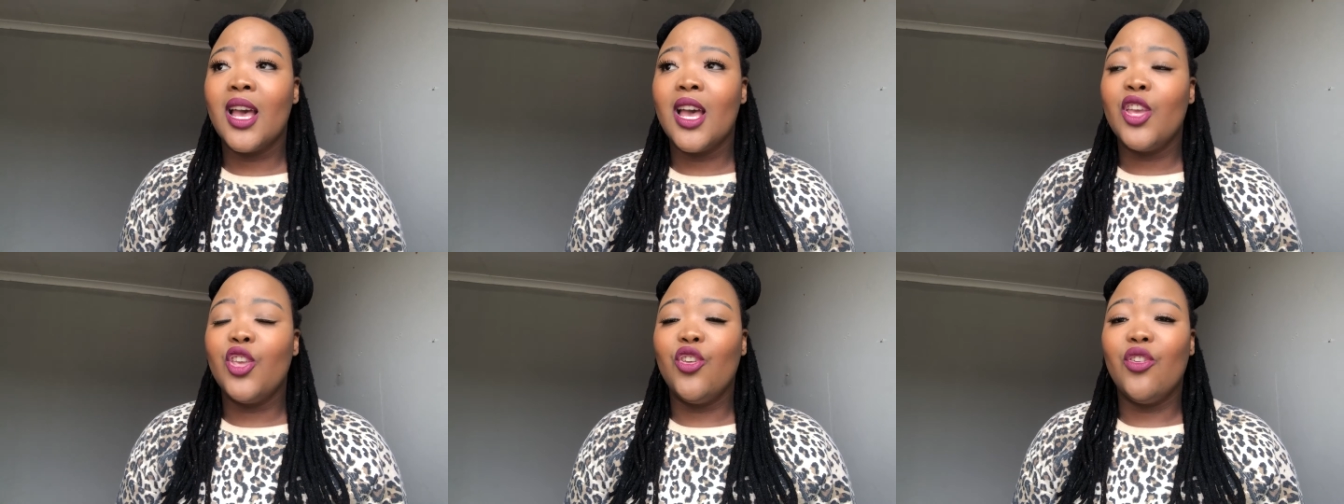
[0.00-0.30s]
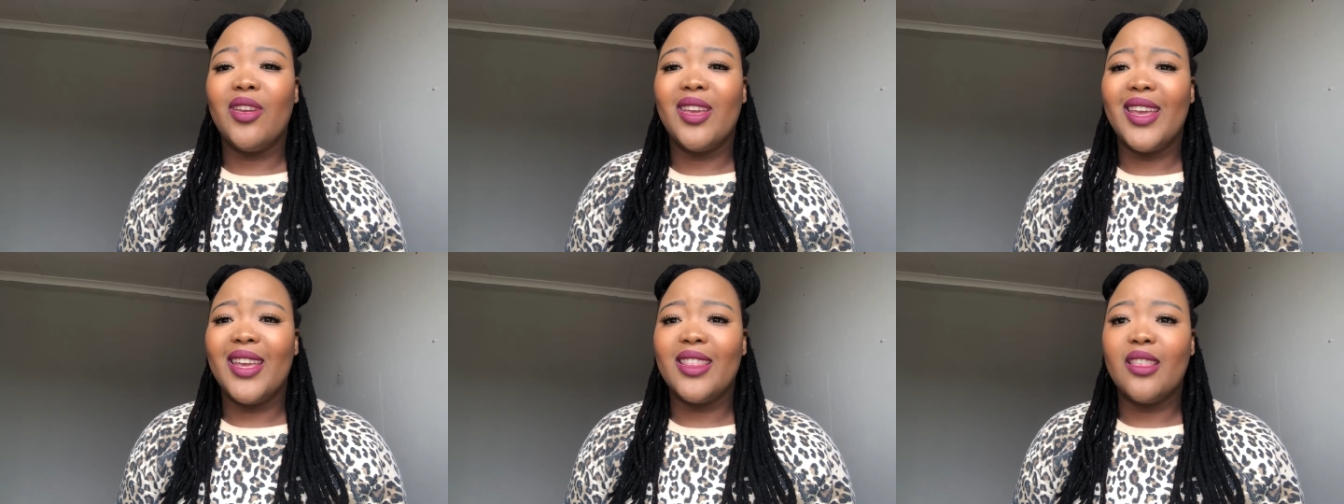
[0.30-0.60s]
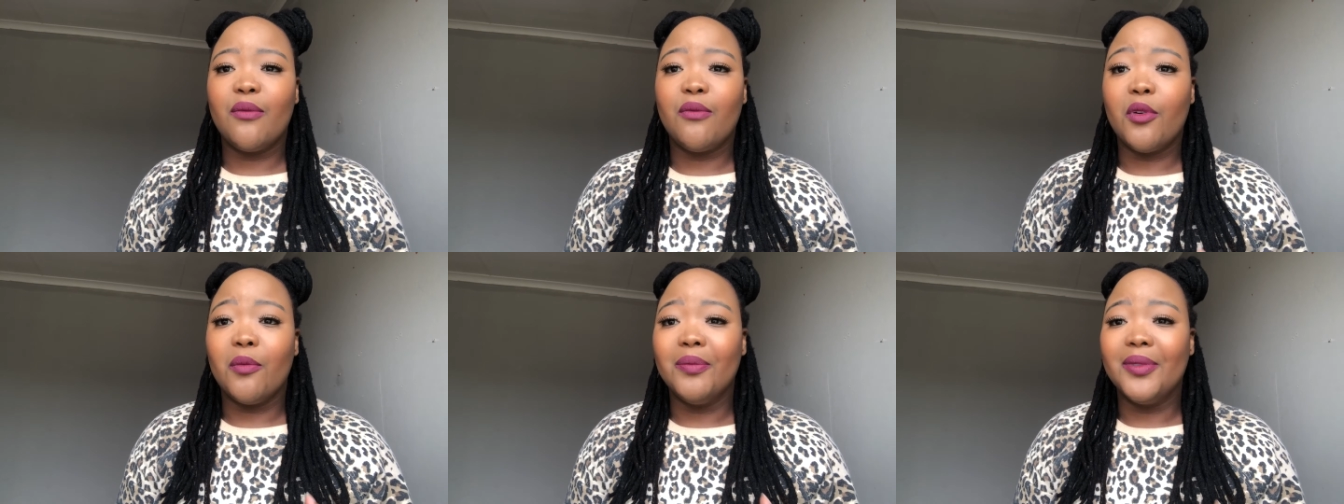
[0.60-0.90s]
You can get
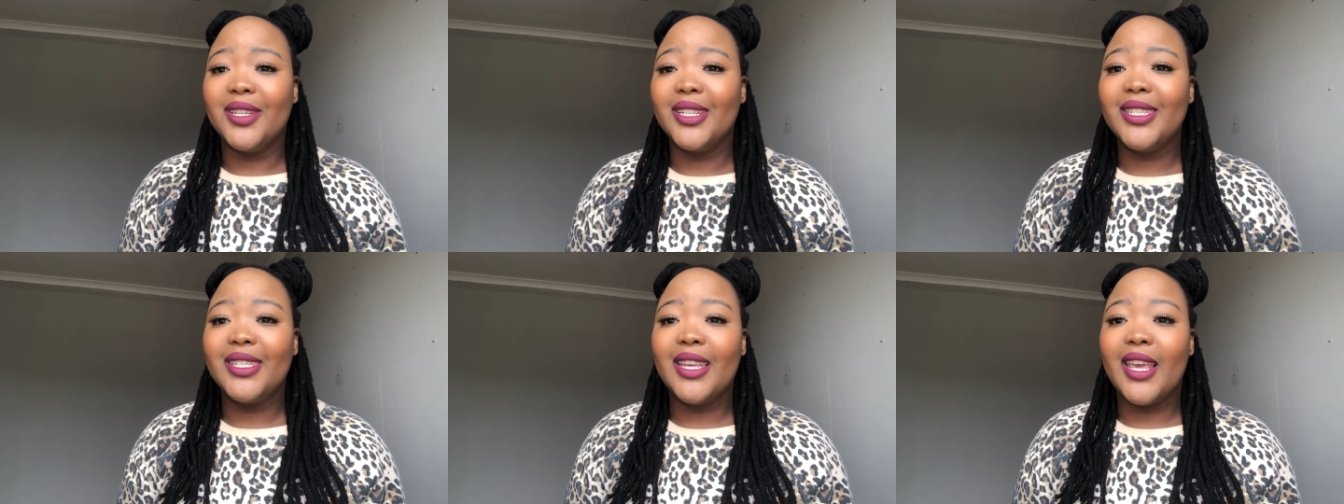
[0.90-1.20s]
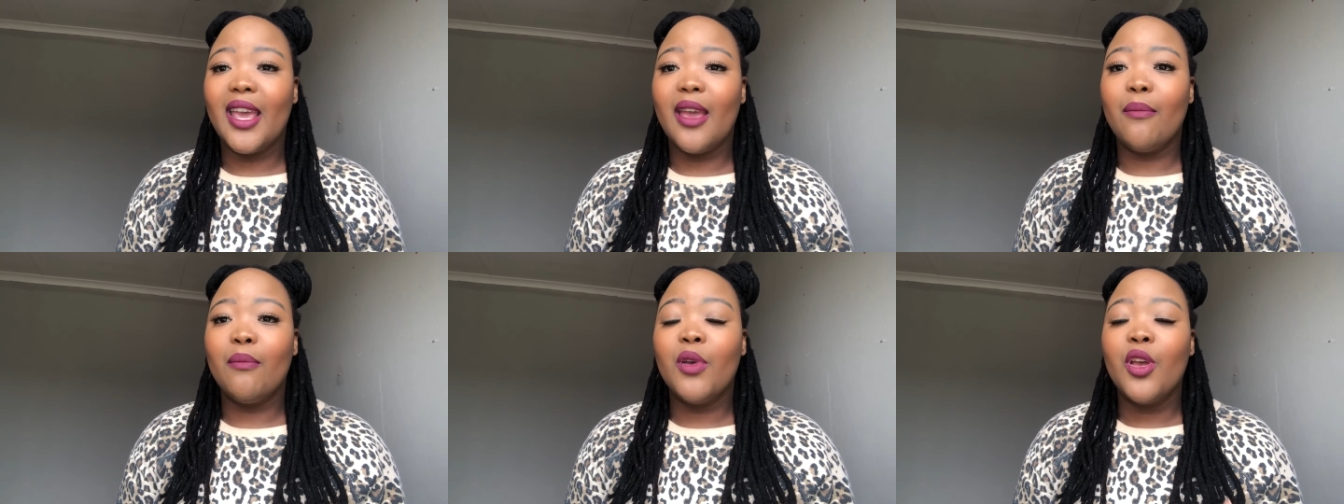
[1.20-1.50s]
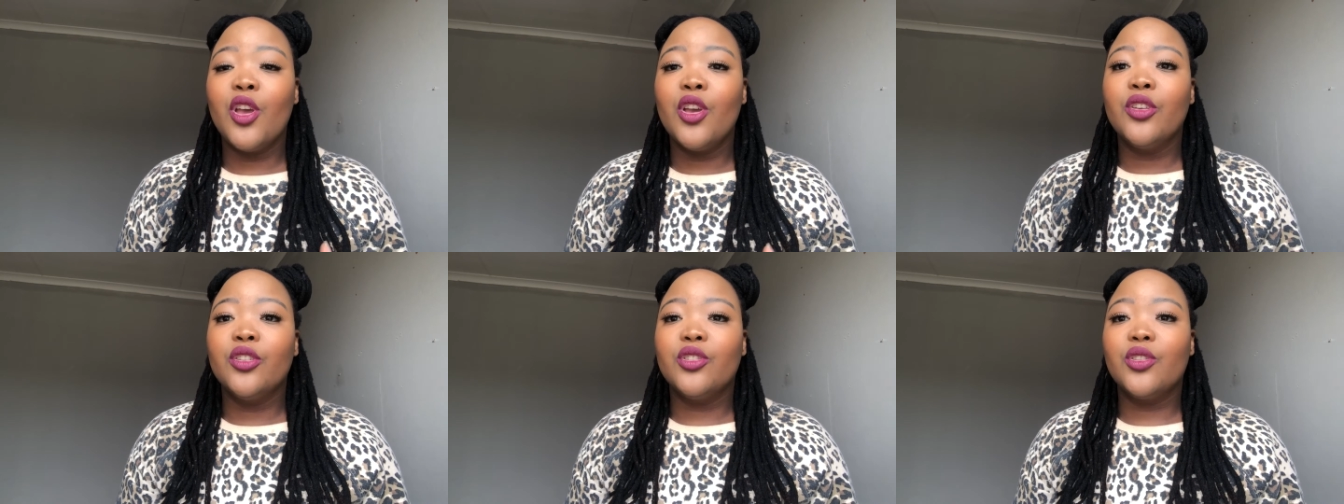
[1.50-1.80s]
them from Dis-Chem.
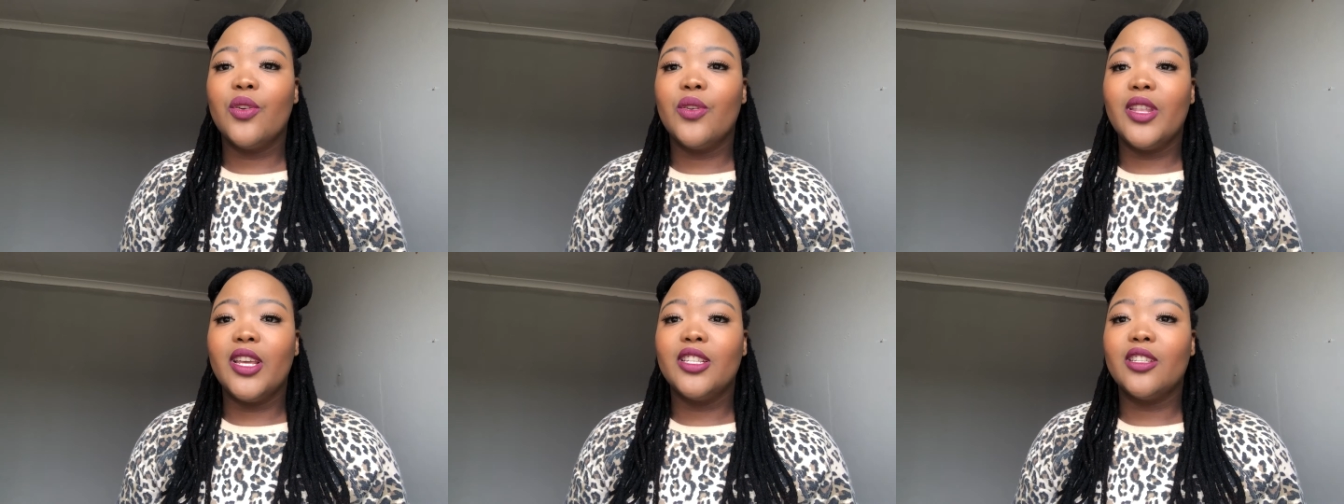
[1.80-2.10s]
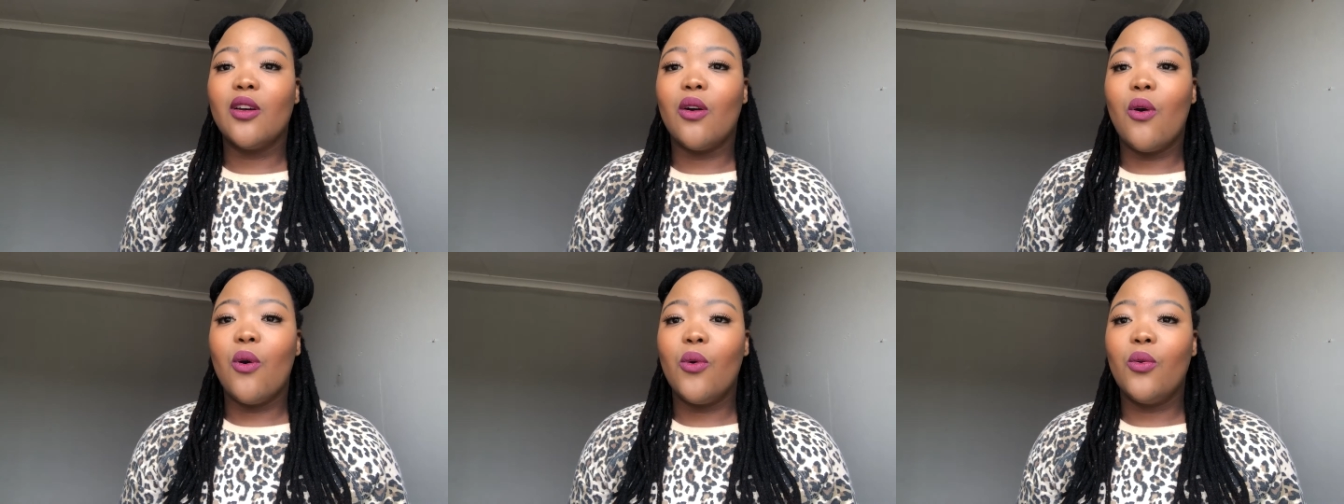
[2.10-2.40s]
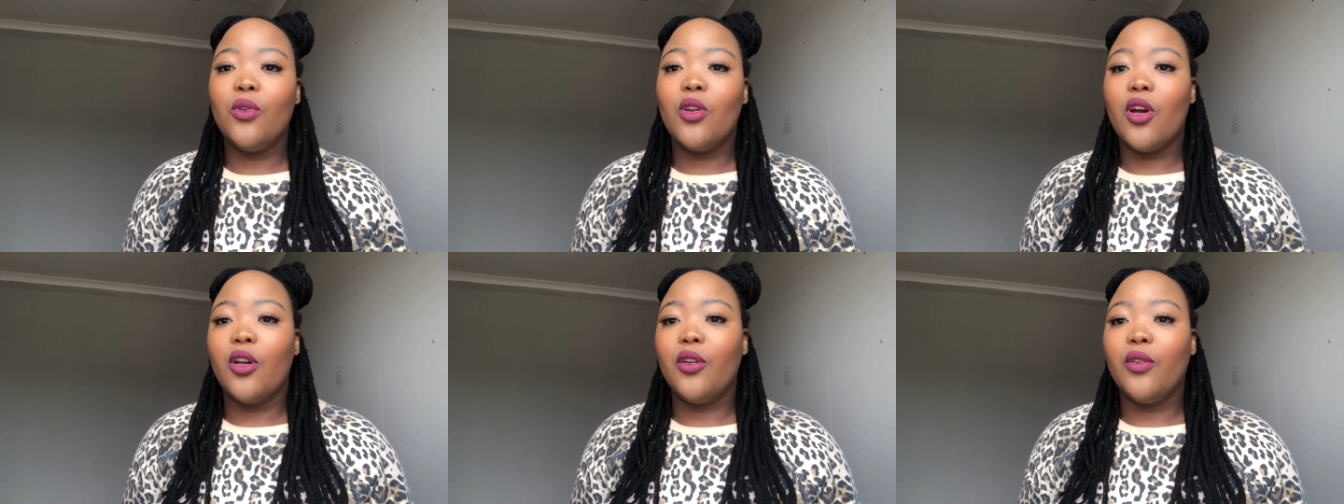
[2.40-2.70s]
So there's a whole
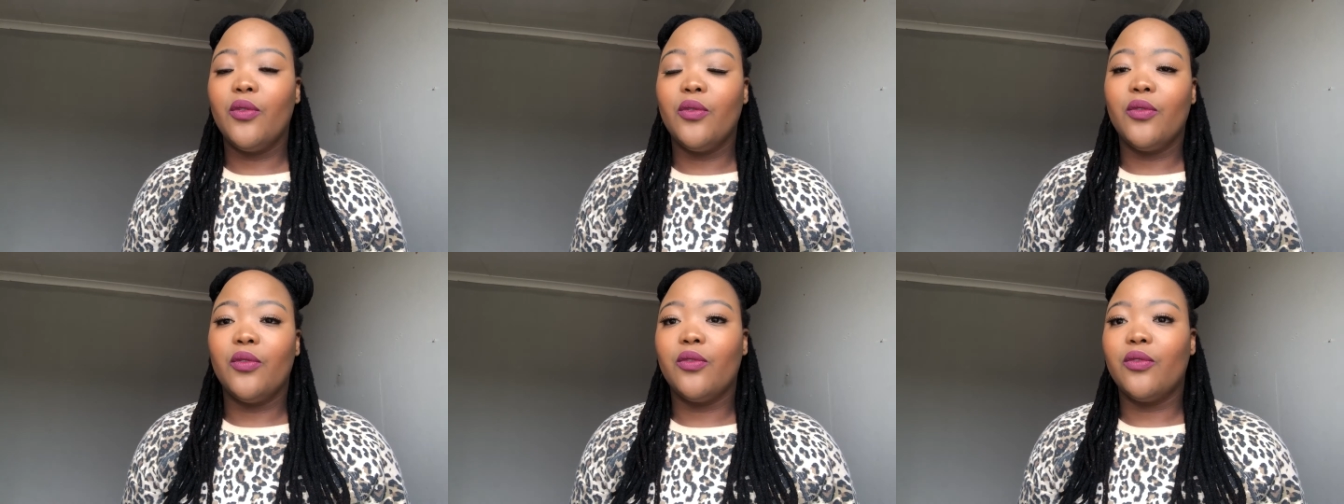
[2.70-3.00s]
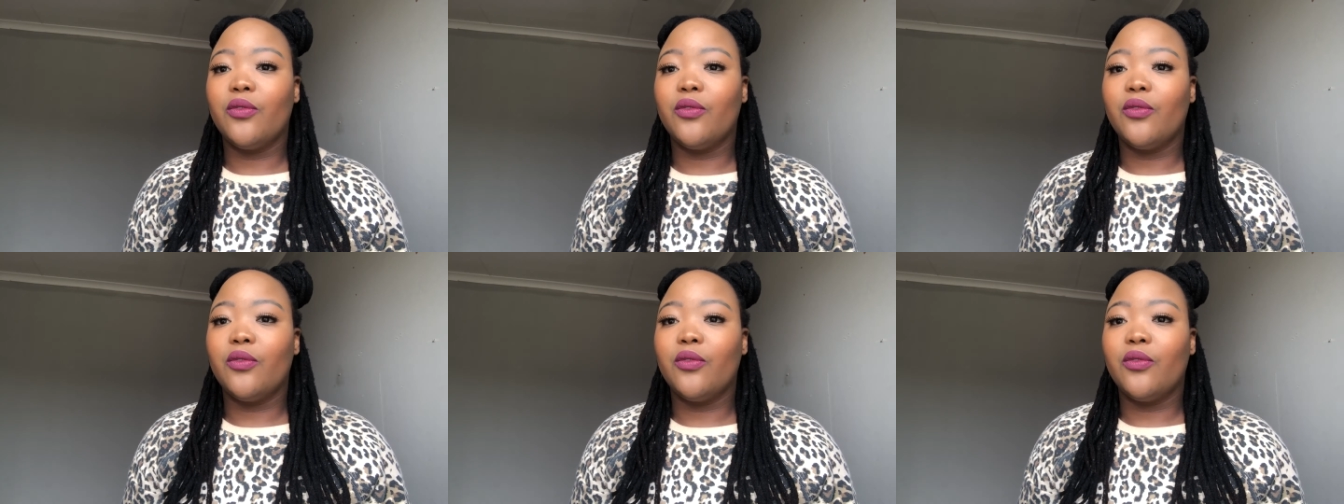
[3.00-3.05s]
lot of